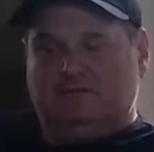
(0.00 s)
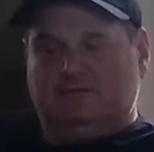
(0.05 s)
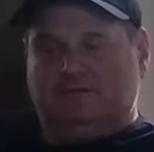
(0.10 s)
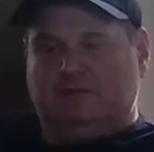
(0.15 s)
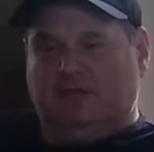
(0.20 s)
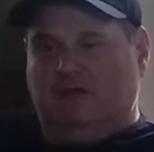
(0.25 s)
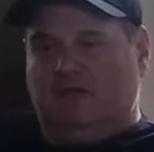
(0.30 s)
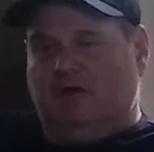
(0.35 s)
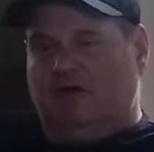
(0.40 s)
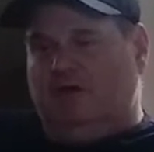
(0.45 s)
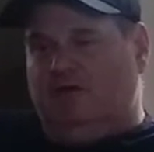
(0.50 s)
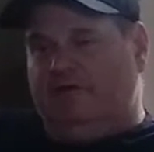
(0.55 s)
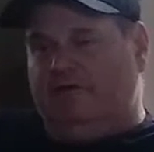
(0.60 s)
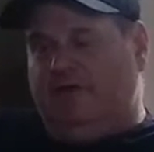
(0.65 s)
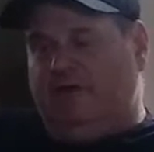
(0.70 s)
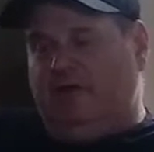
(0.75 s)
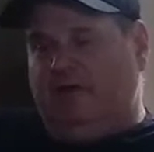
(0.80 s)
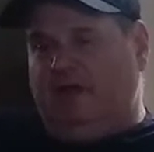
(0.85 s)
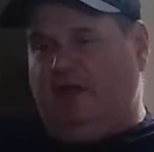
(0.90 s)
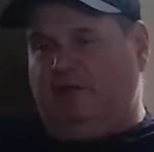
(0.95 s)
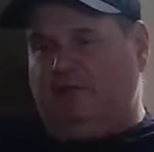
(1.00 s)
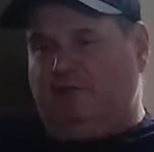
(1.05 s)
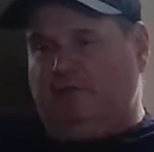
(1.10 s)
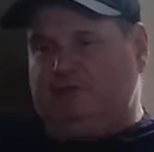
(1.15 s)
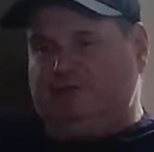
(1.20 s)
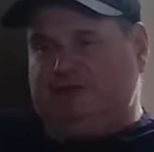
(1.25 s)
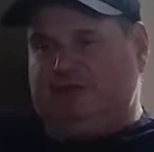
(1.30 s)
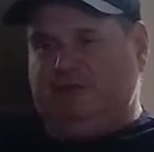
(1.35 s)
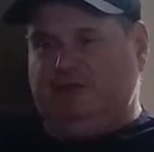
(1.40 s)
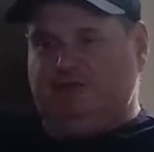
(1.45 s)
So they're like, well,
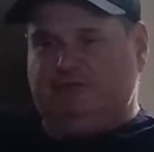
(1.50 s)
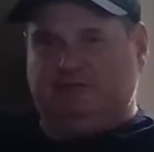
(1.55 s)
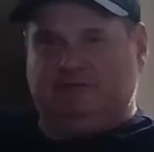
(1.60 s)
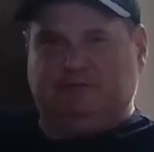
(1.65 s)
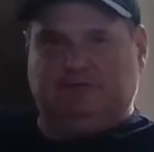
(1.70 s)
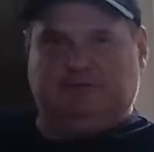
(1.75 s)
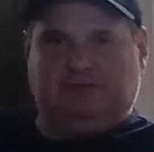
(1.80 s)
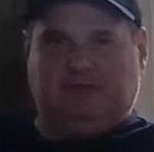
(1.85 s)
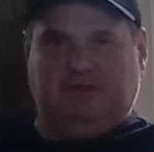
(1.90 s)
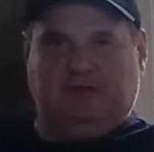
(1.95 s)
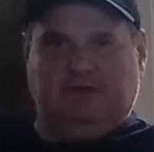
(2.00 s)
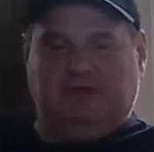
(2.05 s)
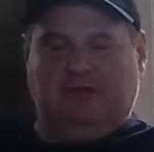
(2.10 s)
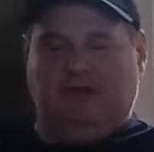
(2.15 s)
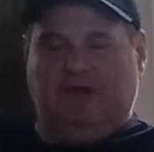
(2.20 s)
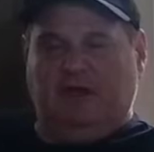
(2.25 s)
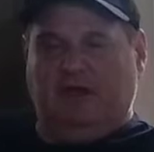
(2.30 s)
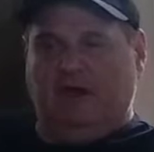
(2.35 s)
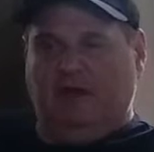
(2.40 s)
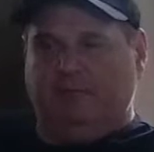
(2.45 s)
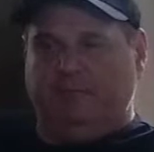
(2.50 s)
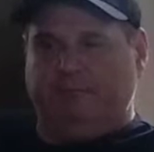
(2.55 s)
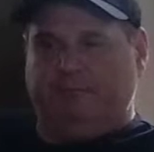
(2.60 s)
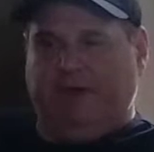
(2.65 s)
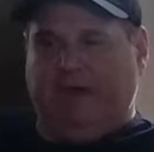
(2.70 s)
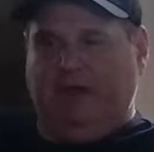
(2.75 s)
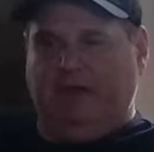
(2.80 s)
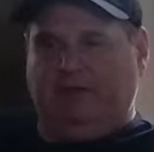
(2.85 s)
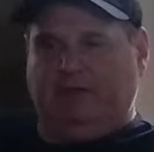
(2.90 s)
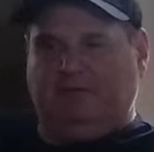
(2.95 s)
she helped
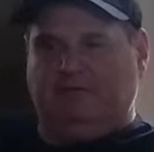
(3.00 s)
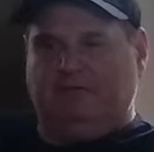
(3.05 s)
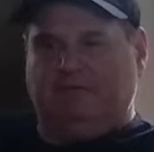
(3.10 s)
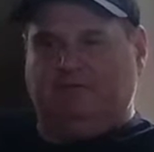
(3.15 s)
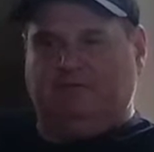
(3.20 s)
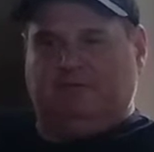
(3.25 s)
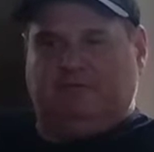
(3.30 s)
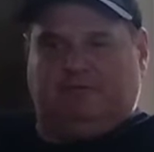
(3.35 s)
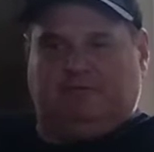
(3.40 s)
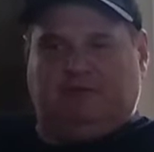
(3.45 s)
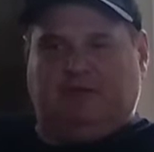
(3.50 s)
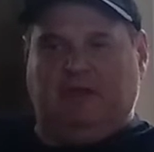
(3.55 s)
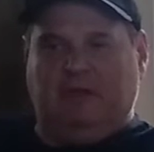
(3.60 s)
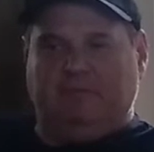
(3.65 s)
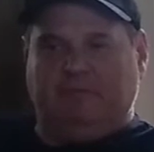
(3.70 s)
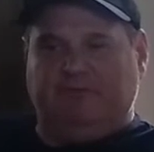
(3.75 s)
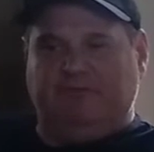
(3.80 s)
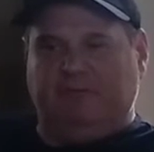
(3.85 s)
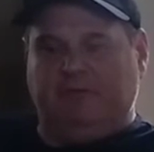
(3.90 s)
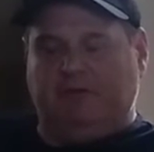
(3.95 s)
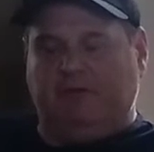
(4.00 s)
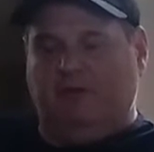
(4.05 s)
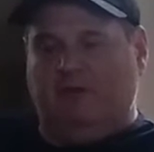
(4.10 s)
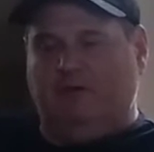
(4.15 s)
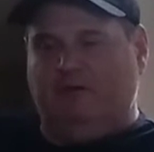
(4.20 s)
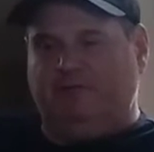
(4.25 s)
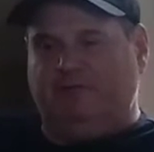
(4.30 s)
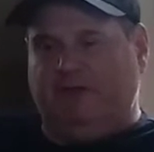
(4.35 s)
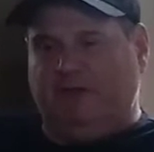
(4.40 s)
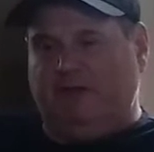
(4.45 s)
bank keep it from
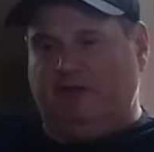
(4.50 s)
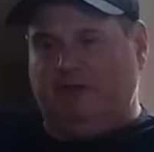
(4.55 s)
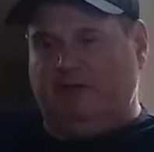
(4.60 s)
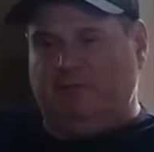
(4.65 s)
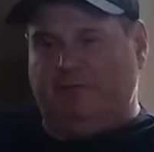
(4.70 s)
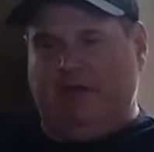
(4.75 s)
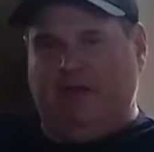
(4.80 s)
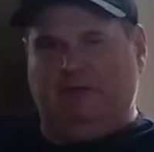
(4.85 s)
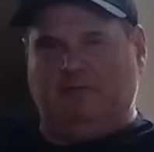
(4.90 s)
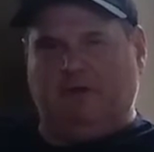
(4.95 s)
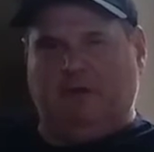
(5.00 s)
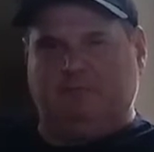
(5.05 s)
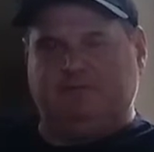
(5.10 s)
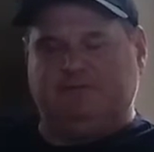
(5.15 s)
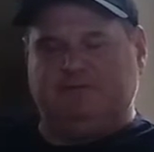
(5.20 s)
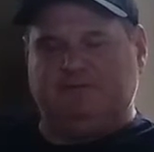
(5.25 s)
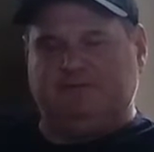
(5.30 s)
going into bankruptcy.